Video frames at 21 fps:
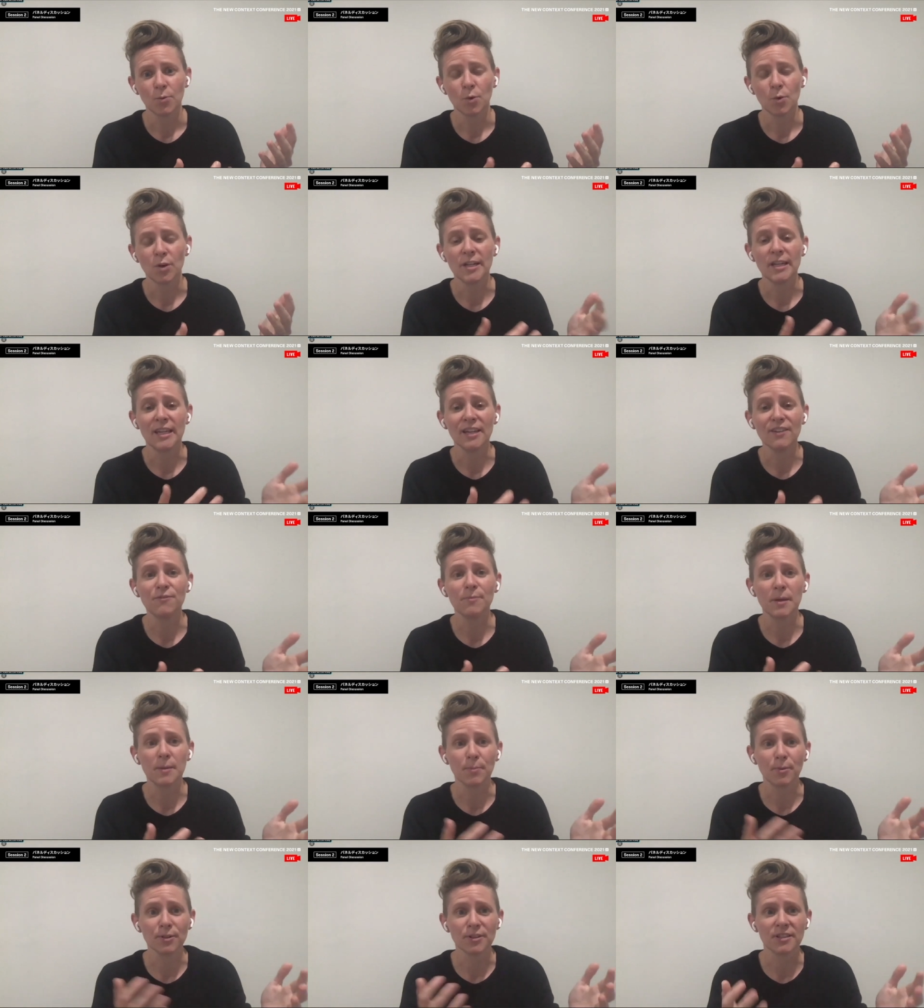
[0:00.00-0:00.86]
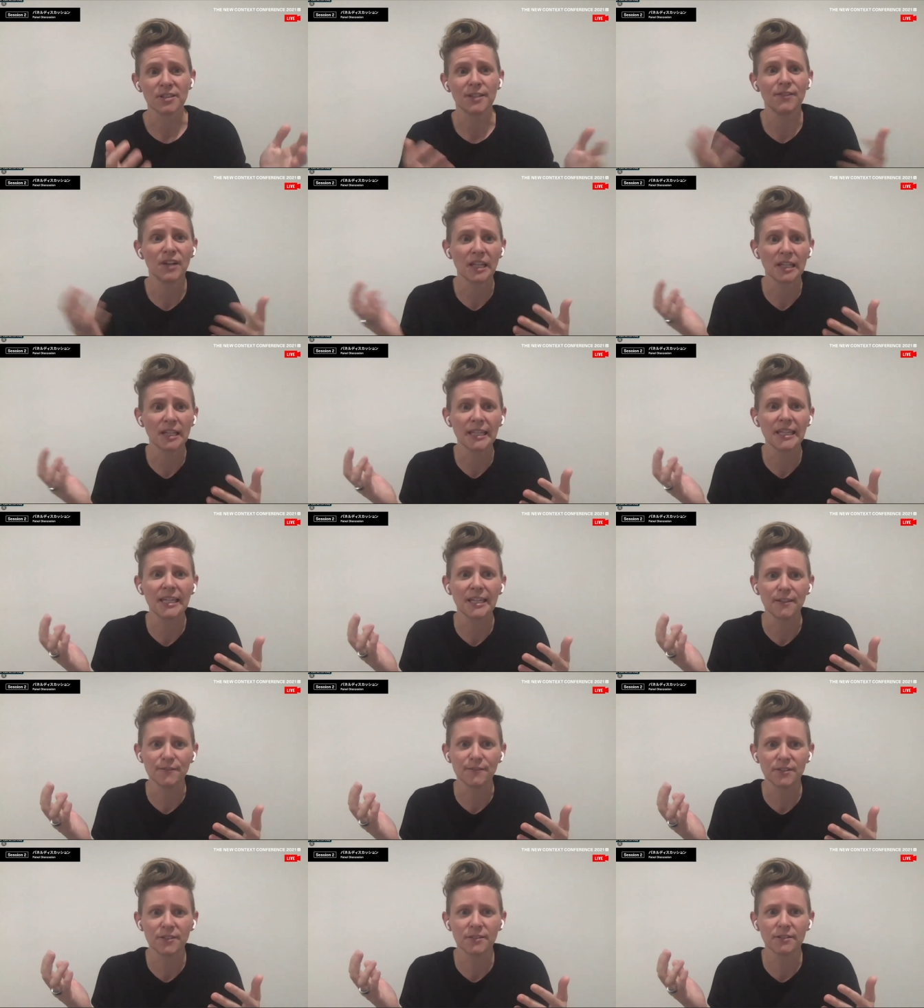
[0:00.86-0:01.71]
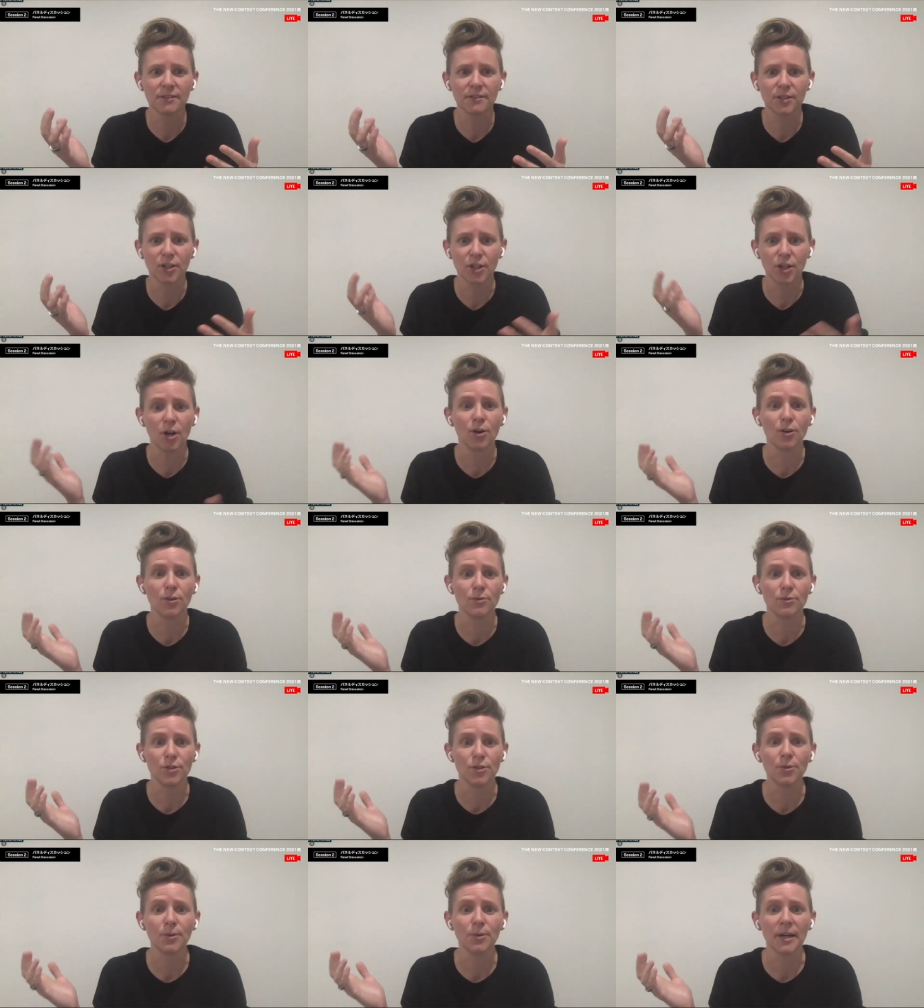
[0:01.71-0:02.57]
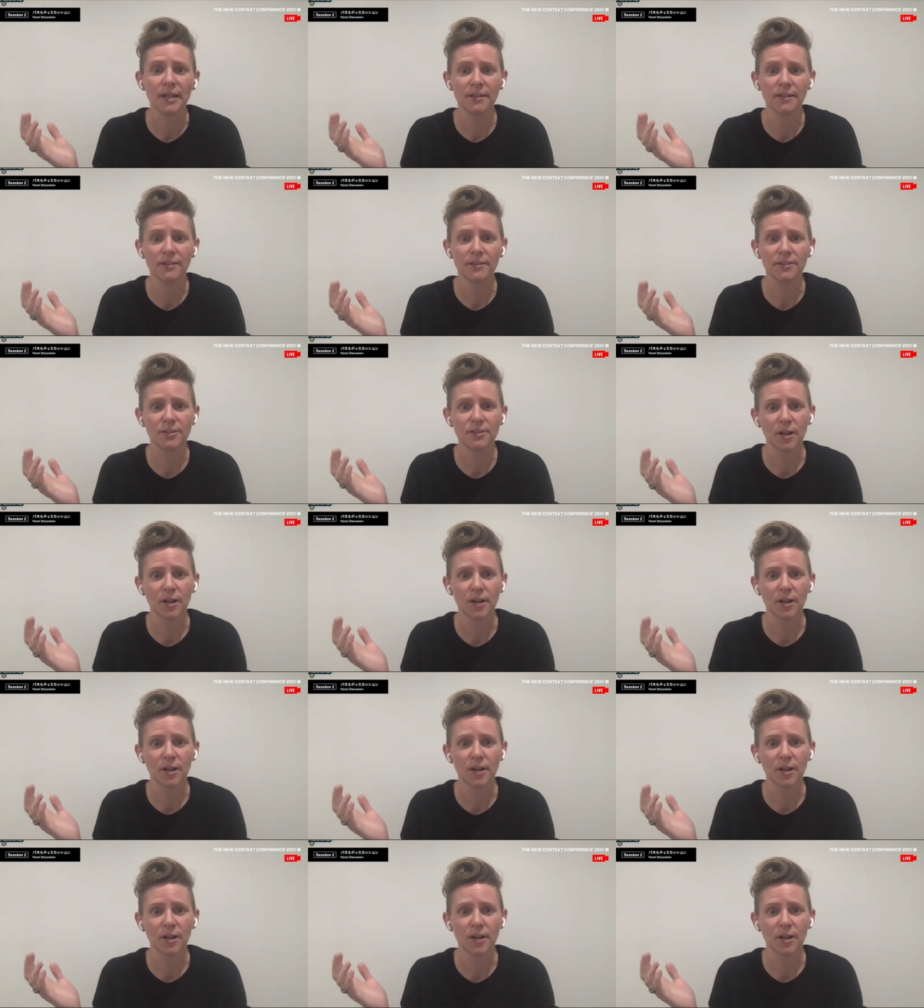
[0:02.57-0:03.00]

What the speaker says: would give people civic leaves to go do it.